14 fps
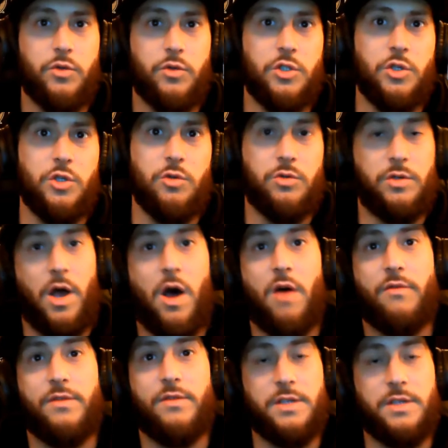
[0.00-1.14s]
was due to the
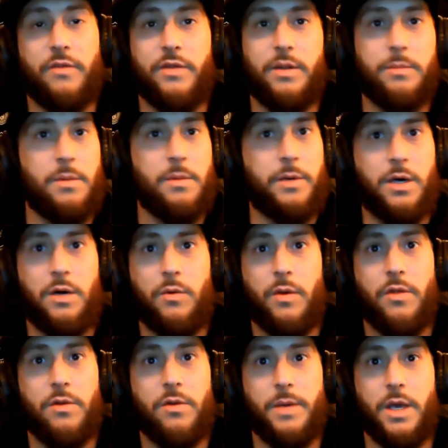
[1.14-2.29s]
offense giving up the ball,
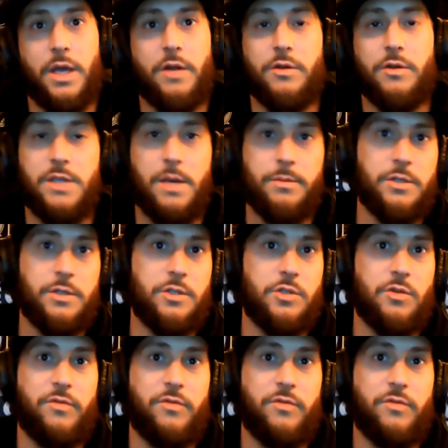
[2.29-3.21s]
whether it be interceptions or